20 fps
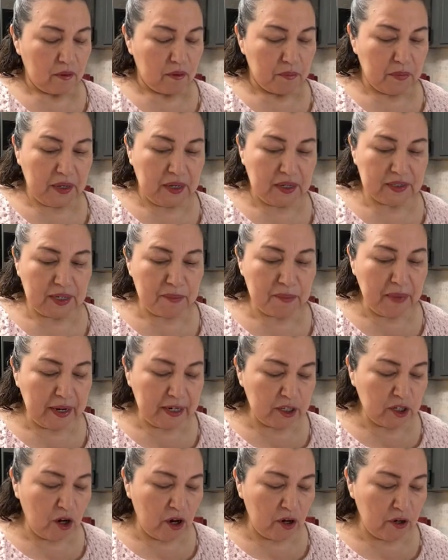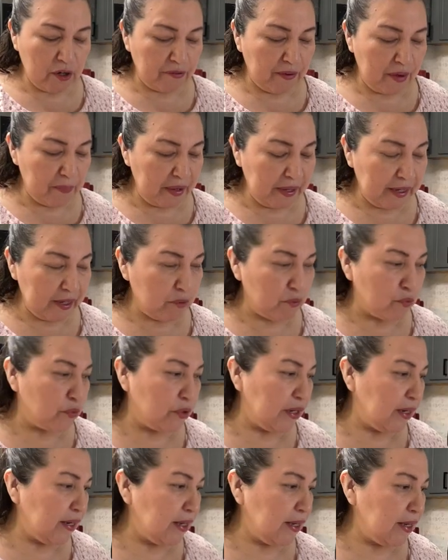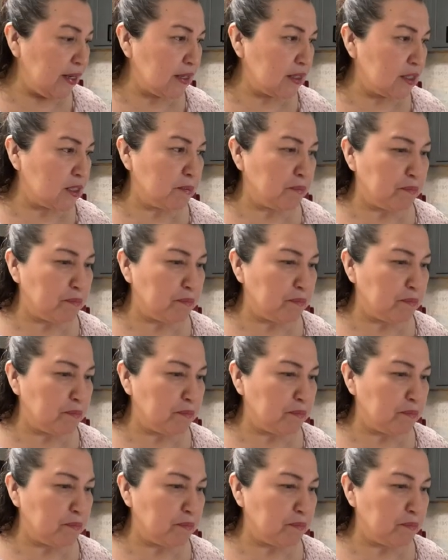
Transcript: Because then my daughter, if I make it really